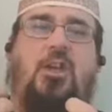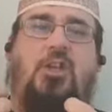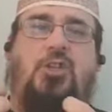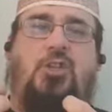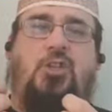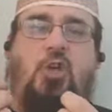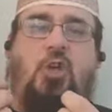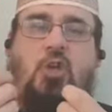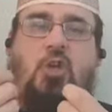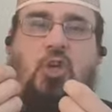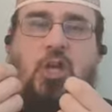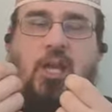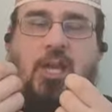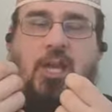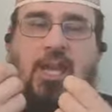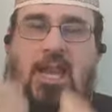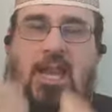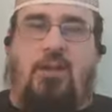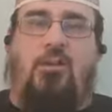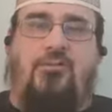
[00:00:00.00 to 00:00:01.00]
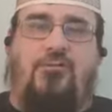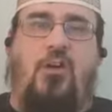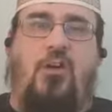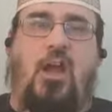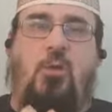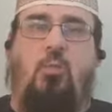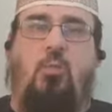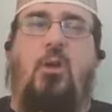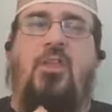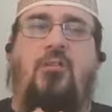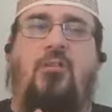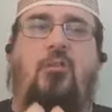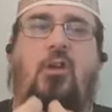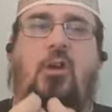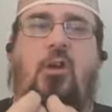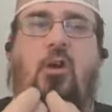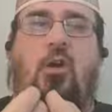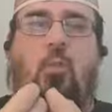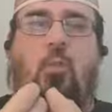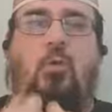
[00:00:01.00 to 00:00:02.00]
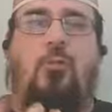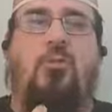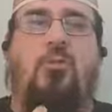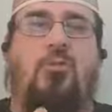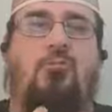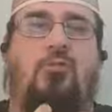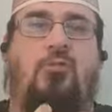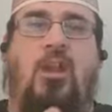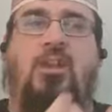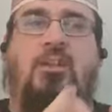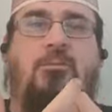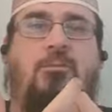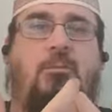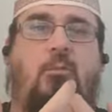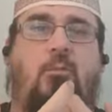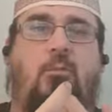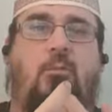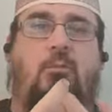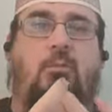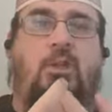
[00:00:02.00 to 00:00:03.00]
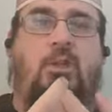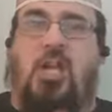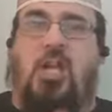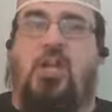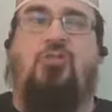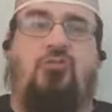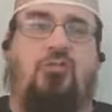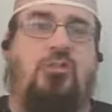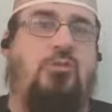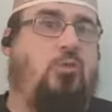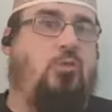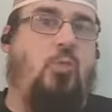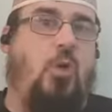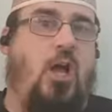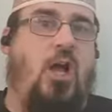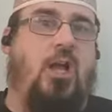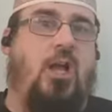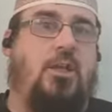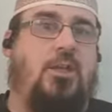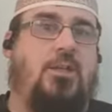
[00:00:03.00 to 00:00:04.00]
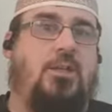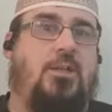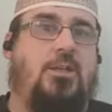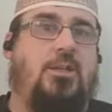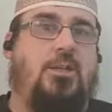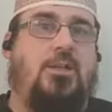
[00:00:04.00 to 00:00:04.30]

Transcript: to clarify whether a woman run country would work.